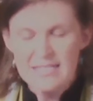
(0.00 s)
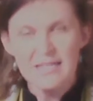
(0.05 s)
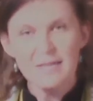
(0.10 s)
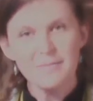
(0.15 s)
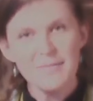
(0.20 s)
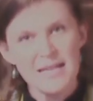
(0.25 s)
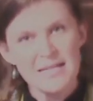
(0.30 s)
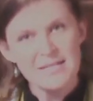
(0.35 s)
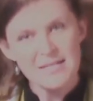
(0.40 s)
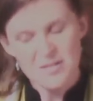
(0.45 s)

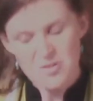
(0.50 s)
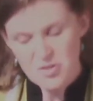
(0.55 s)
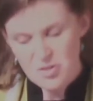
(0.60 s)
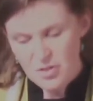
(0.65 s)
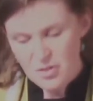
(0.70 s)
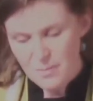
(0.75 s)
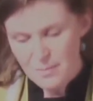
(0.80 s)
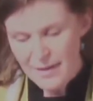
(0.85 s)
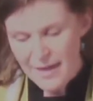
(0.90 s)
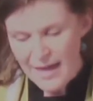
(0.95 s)

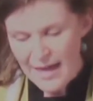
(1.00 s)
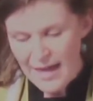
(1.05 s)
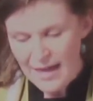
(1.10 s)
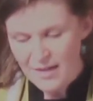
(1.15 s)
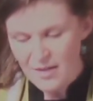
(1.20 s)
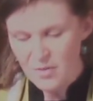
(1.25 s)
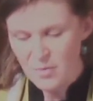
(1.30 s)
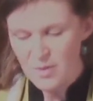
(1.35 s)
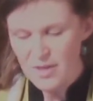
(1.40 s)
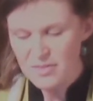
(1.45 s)
messenger
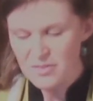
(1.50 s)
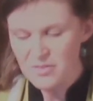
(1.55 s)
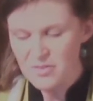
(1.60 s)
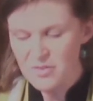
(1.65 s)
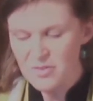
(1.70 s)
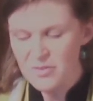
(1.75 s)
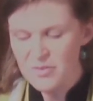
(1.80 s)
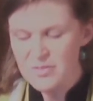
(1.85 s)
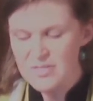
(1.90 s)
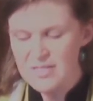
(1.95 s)
back with
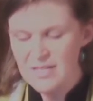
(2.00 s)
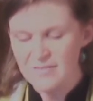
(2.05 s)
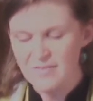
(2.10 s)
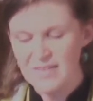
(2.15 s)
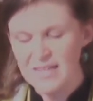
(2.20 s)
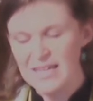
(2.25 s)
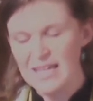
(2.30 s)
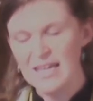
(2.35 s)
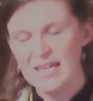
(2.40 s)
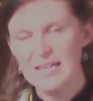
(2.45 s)
news of
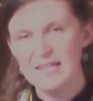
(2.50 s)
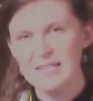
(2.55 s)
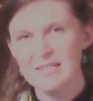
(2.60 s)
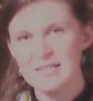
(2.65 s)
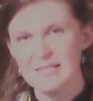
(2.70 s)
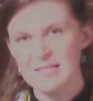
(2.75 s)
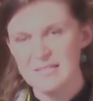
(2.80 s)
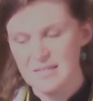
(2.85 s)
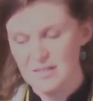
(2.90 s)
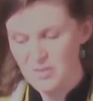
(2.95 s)
the
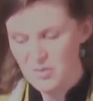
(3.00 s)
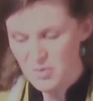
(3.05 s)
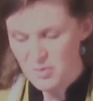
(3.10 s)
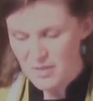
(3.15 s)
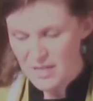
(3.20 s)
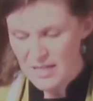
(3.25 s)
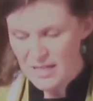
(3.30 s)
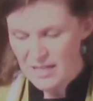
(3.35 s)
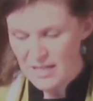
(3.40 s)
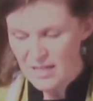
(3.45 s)
king's
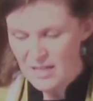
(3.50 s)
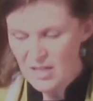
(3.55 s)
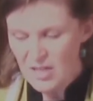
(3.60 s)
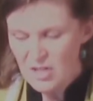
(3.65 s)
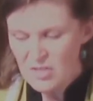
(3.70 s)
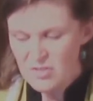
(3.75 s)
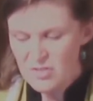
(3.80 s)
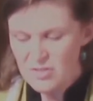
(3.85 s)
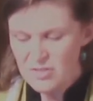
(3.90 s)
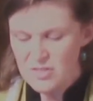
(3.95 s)
decree
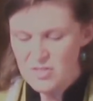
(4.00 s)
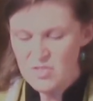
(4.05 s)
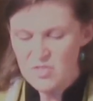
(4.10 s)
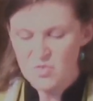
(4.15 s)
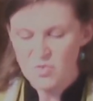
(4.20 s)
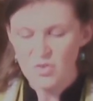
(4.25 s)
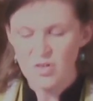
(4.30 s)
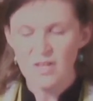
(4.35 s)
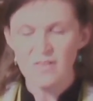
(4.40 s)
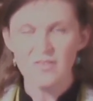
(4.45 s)
to
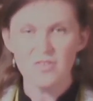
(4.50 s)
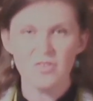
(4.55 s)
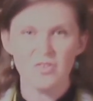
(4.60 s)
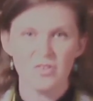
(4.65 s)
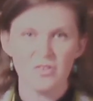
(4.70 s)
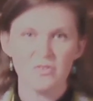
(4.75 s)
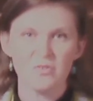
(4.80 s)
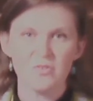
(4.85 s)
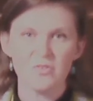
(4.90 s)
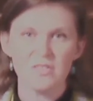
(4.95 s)
destroy the
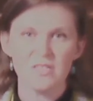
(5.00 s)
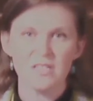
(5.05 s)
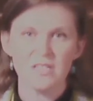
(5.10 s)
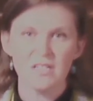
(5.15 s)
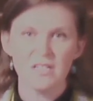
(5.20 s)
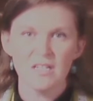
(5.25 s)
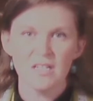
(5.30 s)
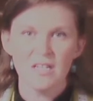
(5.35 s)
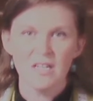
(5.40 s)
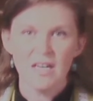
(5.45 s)
Jews
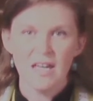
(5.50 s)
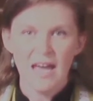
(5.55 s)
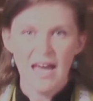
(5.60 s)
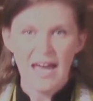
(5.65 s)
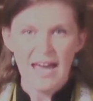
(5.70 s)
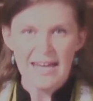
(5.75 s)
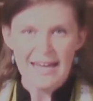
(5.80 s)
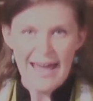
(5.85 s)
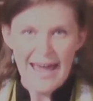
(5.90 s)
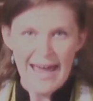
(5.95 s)

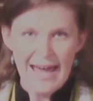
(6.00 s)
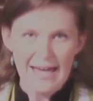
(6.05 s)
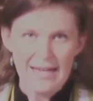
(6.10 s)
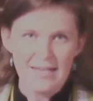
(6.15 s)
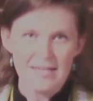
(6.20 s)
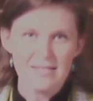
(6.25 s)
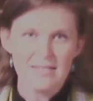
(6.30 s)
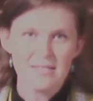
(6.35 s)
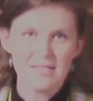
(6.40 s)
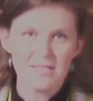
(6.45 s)
and
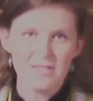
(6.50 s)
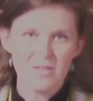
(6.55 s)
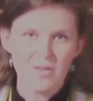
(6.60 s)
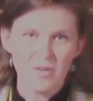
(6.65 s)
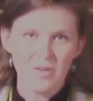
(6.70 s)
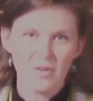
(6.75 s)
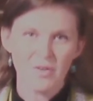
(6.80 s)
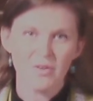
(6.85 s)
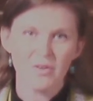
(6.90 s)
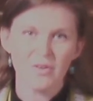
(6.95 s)
asks
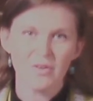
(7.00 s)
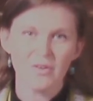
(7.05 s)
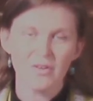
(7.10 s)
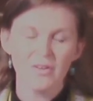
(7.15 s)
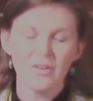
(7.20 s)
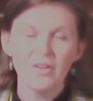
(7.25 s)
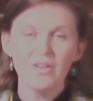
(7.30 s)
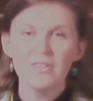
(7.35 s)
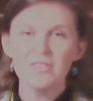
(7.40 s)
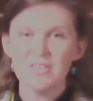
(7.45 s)
her
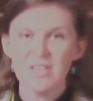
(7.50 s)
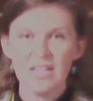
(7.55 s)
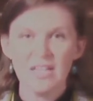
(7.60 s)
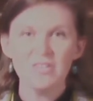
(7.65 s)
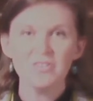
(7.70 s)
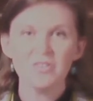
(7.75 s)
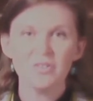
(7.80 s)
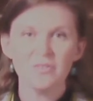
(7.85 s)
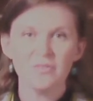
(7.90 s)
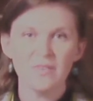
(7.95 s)
to
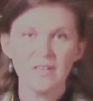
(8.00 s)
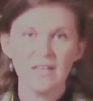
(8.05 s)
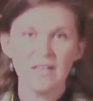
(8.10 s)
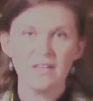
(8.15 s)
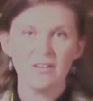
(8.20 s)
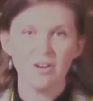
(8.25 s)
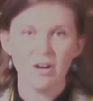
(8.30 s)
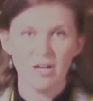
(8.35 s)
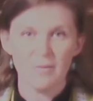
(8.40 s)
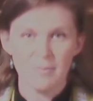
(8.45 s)

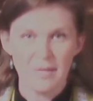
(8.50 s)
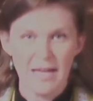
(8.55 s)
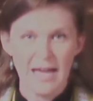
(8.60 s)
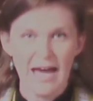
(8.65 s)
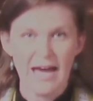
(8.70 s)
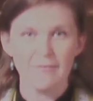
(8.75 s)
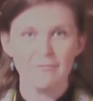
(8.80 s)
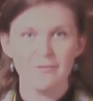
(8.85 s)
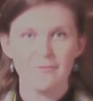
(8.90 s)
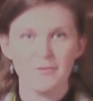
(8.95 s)
intervene on
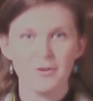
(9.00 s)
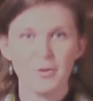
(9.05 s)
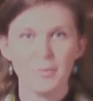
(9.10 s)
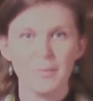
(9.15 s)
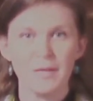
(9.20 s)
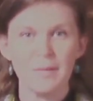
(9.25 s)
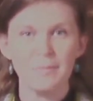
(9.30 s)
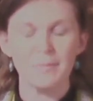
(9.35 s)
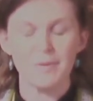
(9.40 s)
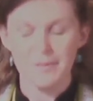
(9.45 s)
behalf of her
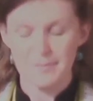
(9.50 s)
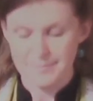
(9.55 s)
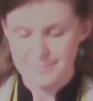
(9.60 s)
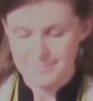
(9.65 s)
people.